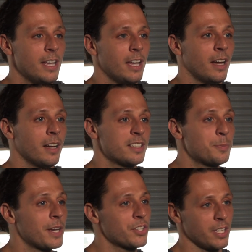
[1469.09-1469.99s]

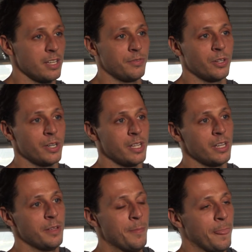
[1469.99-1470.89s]
especially if you're
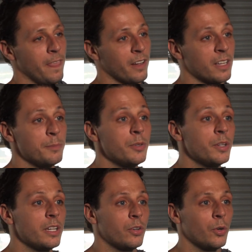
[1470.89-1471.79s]
in a
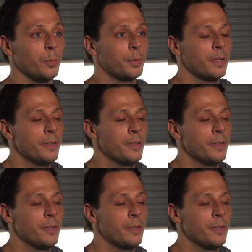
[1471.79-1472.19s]
community group.